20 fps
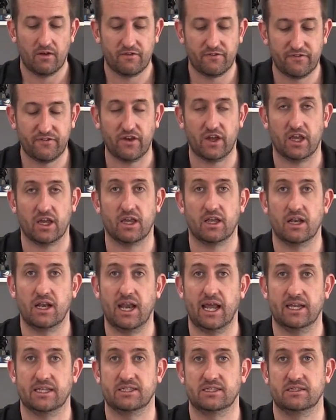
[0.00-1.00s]
for
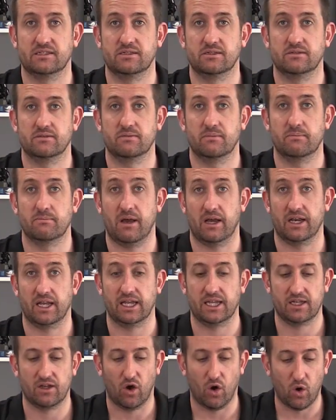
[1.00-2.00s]
less
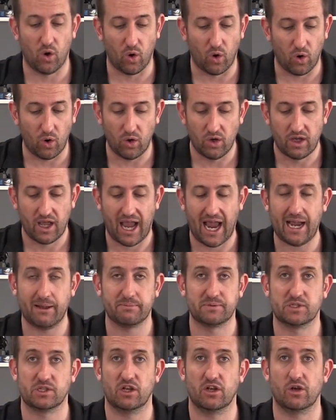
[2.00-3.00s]
money, or
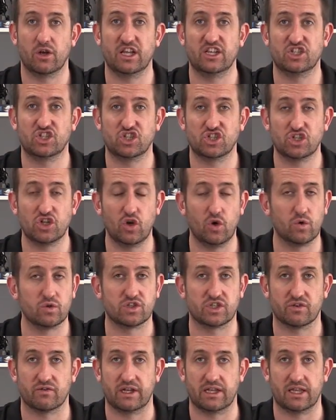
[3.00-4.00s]
absolutely
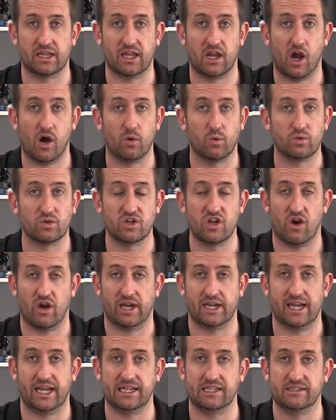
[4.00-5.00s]
slaughtering the old
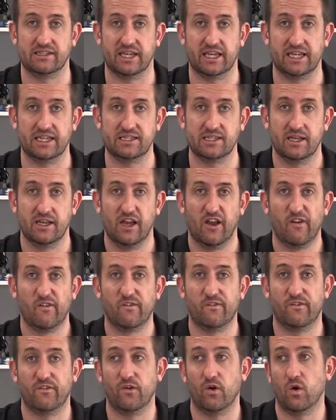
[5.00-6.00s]
980s
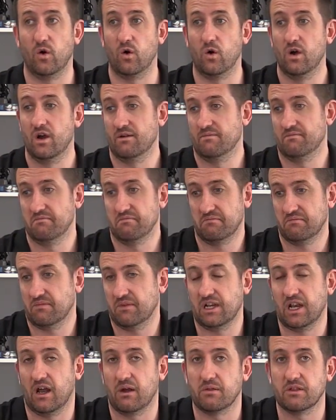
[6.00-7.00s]
for
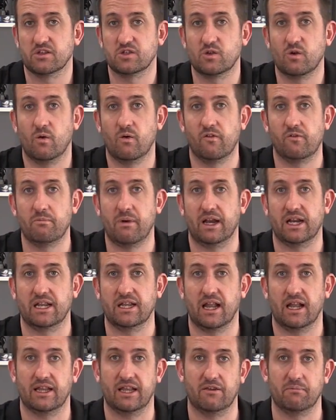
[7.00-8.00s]
you know the sort of money
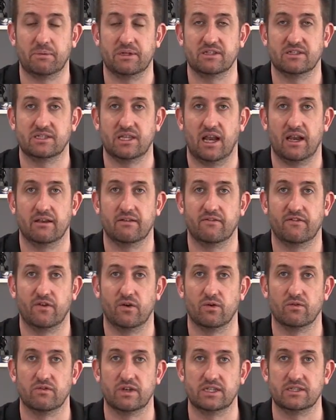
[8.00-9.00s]
that they've been selling
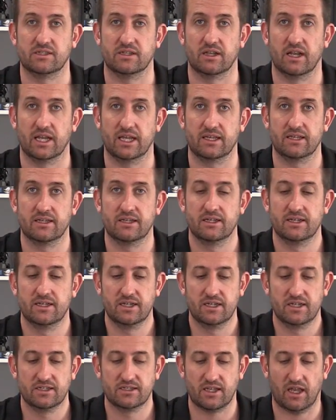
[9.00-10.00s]
for recently.
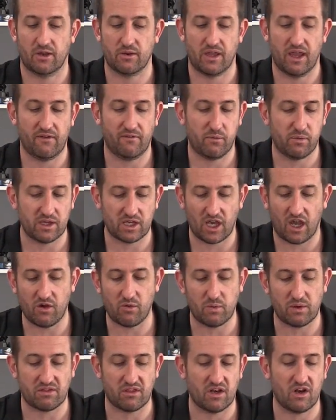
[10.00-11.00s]
So if we go
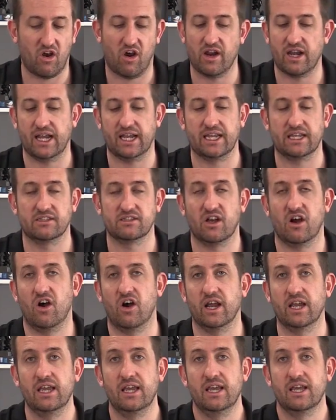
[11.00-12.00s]
with the 980
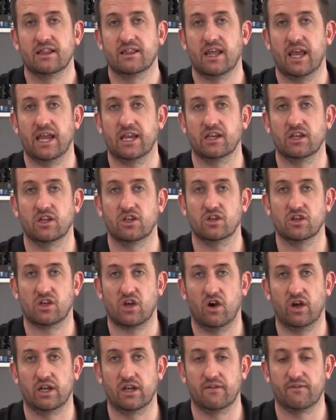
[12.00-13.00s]
Ti, then you're
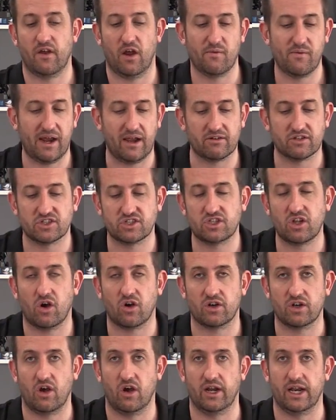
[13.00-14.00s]
kind of around a
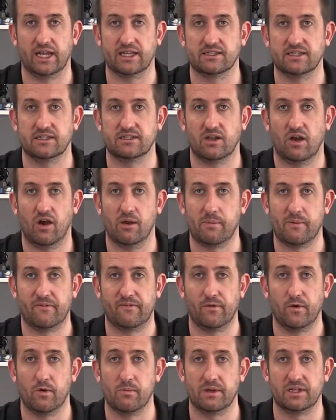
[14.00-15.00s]
stock 980 Ti
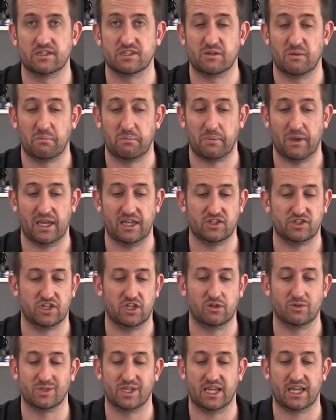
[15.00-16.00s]
performance, but it's
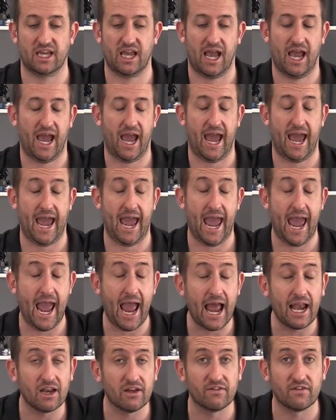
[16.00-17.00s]
using a
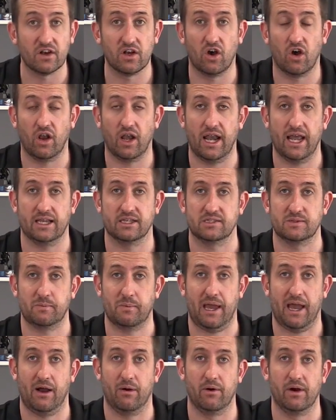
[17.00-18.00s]
hell of a lot less
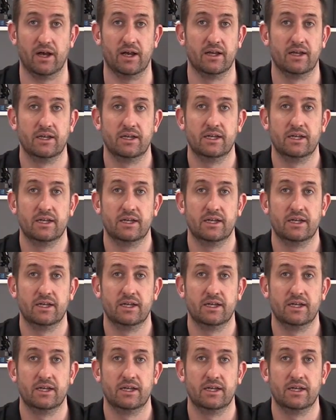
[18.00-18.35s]
power.